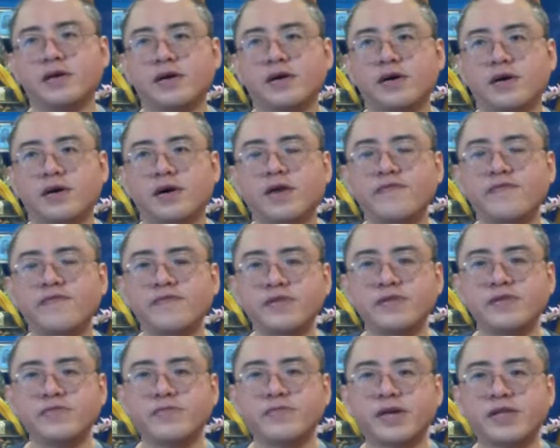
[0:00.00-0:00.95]

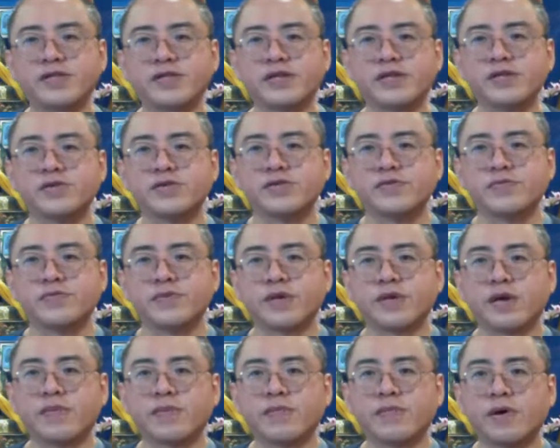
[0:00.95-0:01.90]
Often in meditation, we
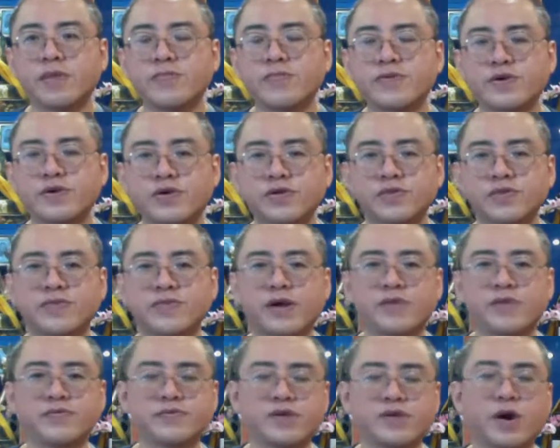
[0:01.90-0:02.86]
are more
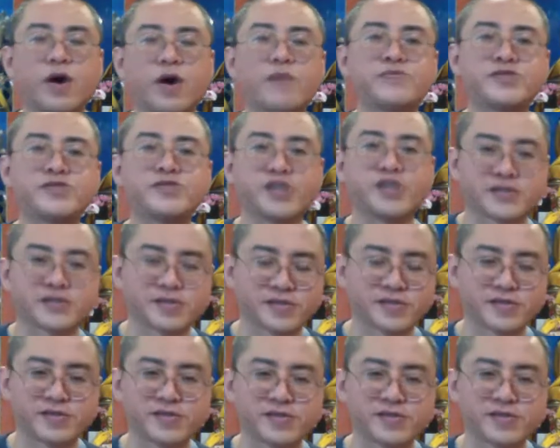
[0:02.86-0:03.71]
preoccupied with the object,